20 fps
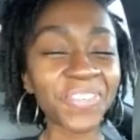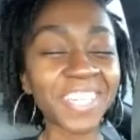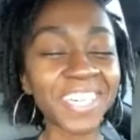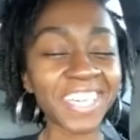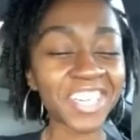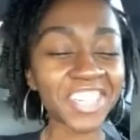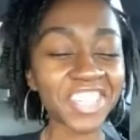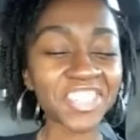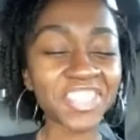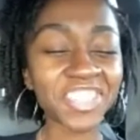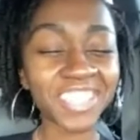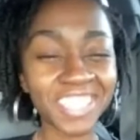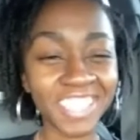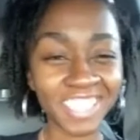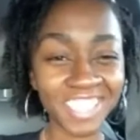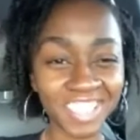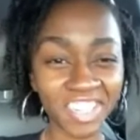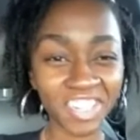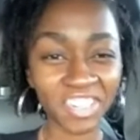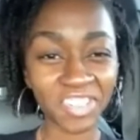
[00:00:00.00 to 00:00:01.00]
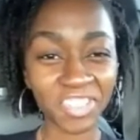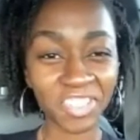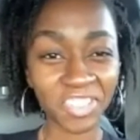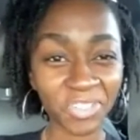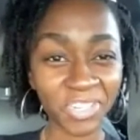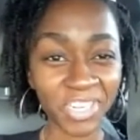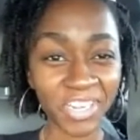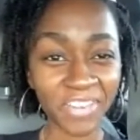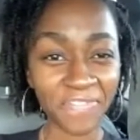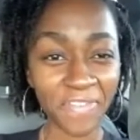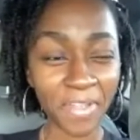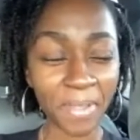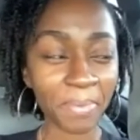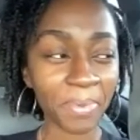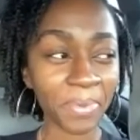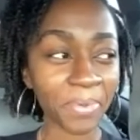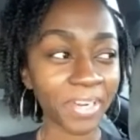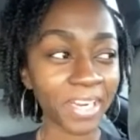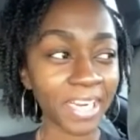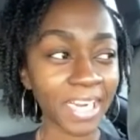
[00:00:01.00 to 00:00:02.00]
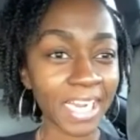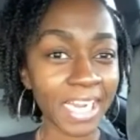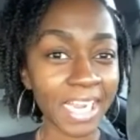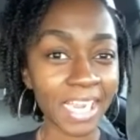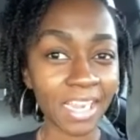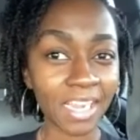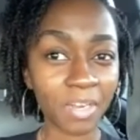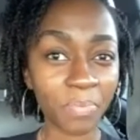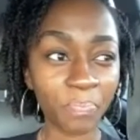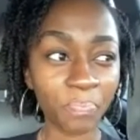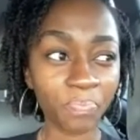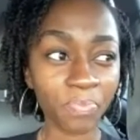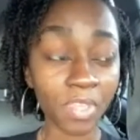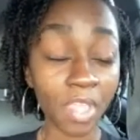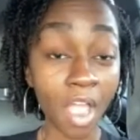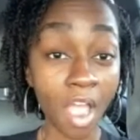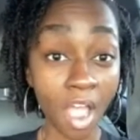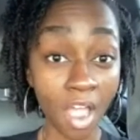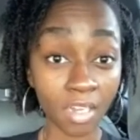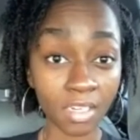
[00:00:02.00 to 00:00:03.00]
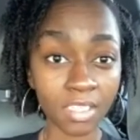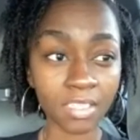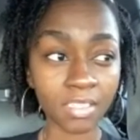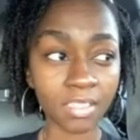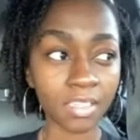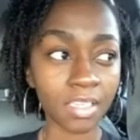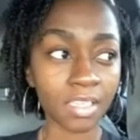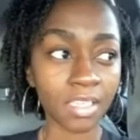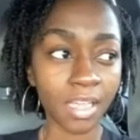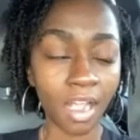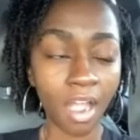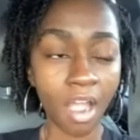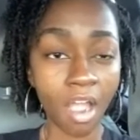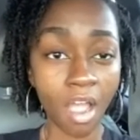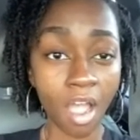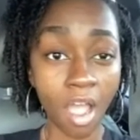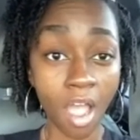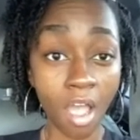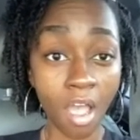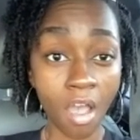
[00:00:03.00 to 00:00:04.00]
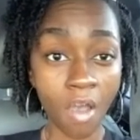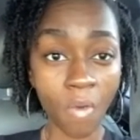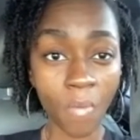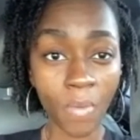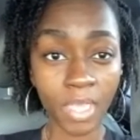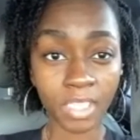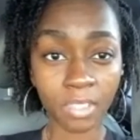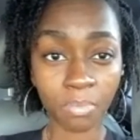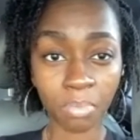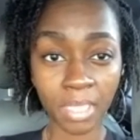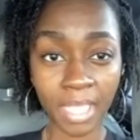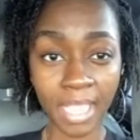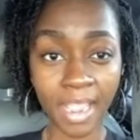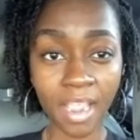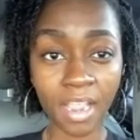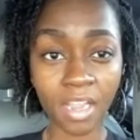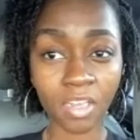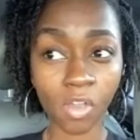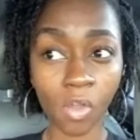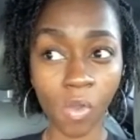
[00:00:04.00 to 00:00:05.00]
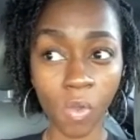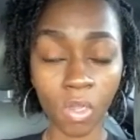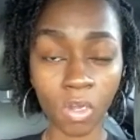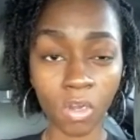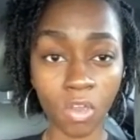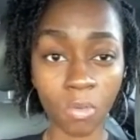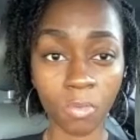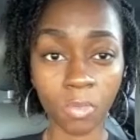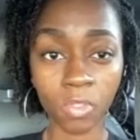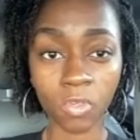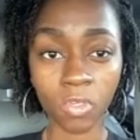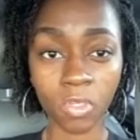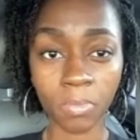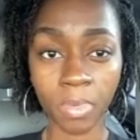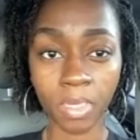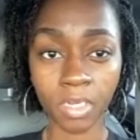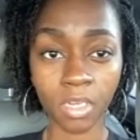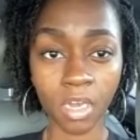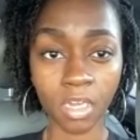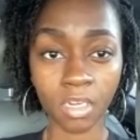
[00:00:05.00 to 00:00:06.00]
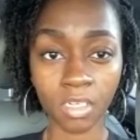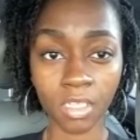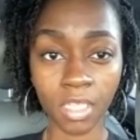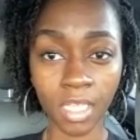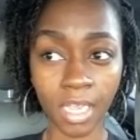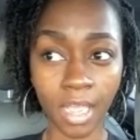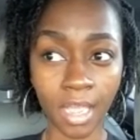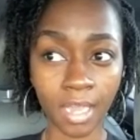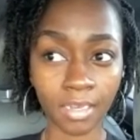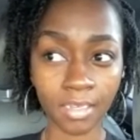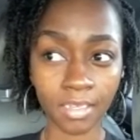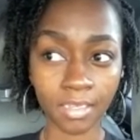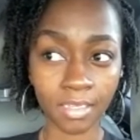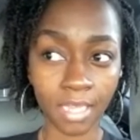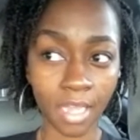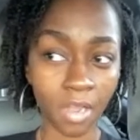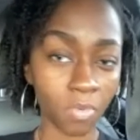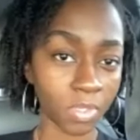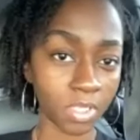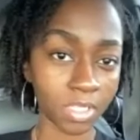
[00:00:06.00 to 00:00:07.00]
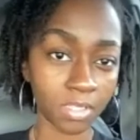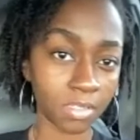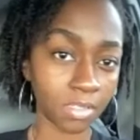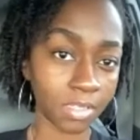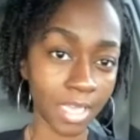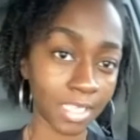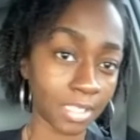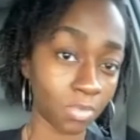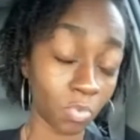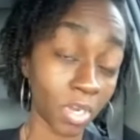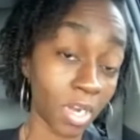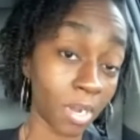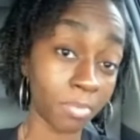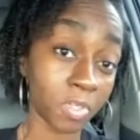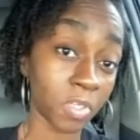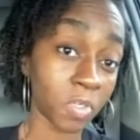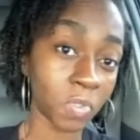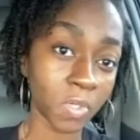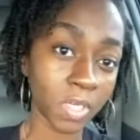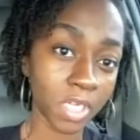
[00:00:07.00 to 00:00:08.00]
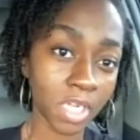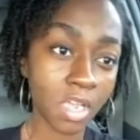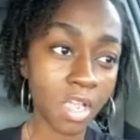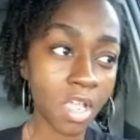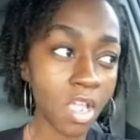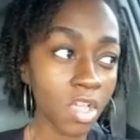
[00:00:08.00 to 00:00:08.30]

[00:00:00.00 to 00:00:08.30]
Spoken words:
She turns 3 in February, and honestly, like, I always planned on homeschooling my daughter. Like, that's what I'm doing.